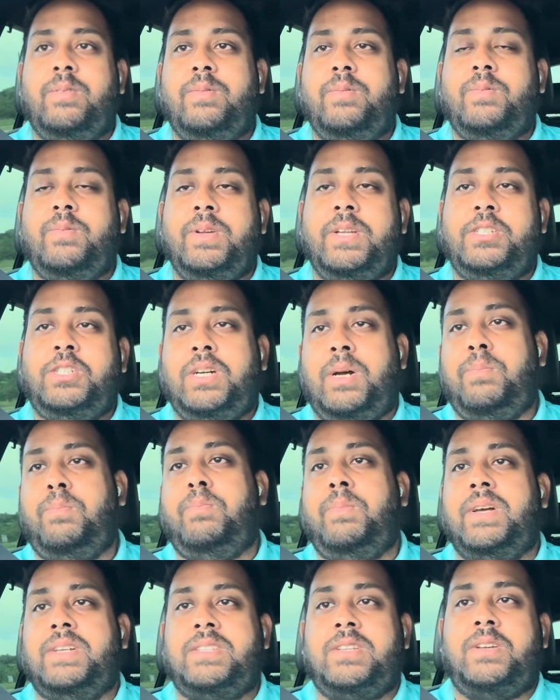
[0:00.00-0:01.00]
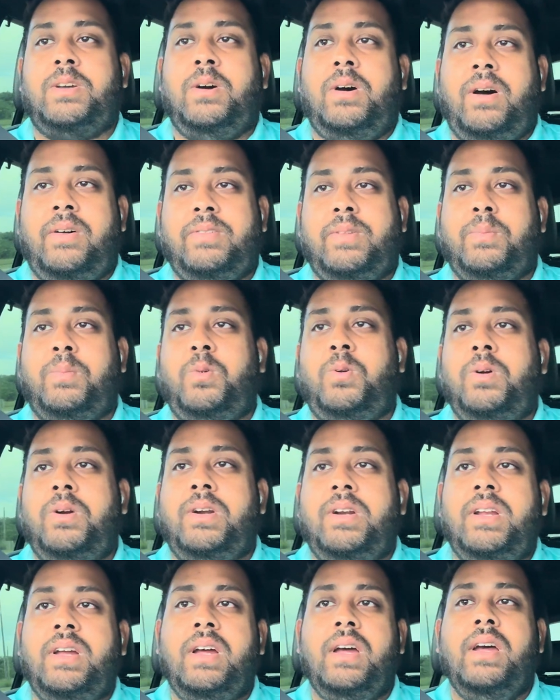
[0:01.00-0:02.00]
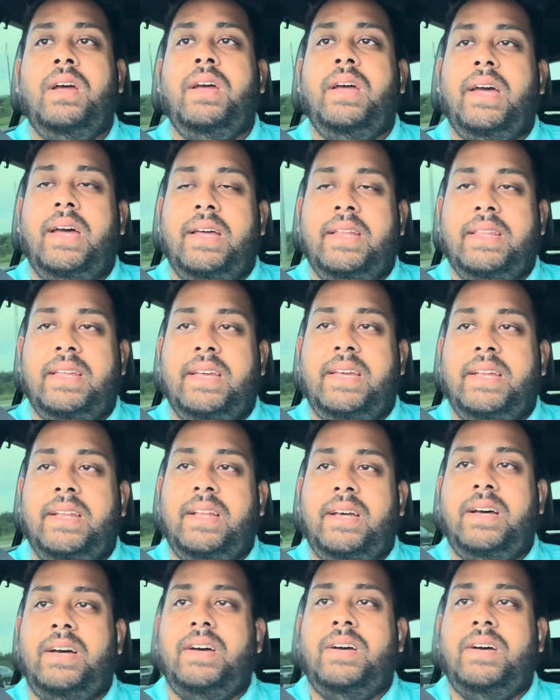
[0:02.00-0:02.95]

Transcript: we chopped Mexico off the board, and then